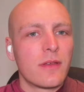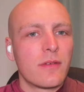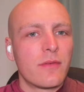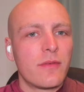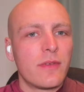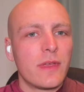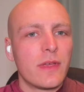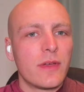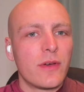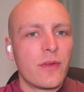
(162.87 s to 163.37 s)

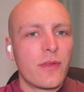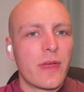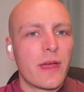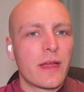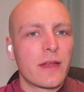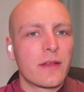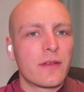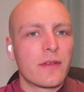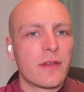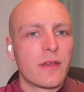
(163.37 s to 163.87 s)
feel
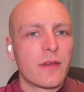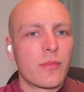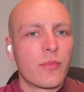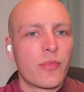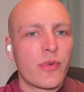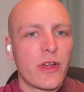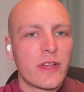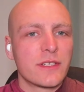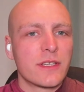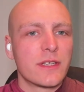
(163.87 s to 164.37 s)
that
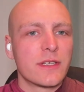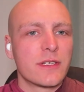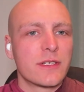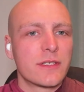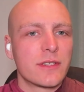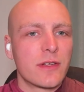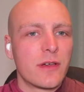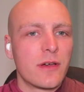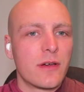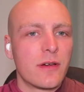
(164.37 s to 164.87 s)
presence
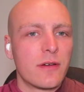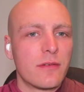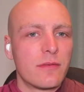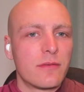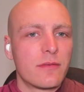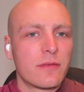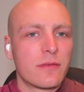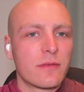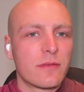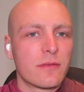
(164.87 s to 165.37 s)

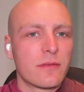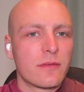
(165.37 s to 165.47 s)
of